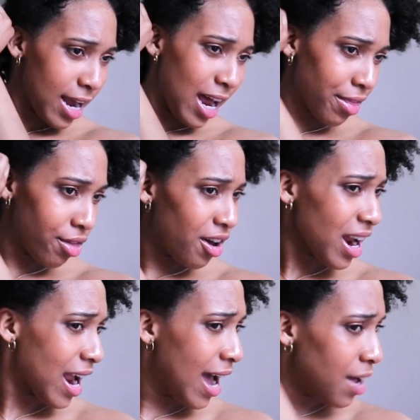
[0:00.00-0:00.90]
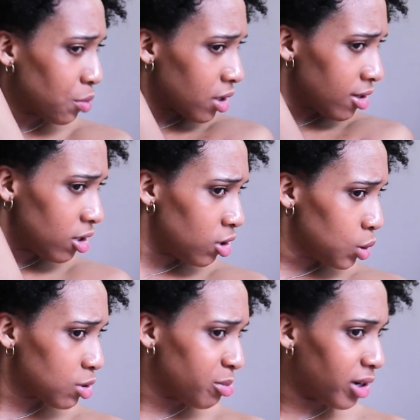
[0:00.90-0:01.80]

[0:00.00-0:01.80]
And I thought I had one of those,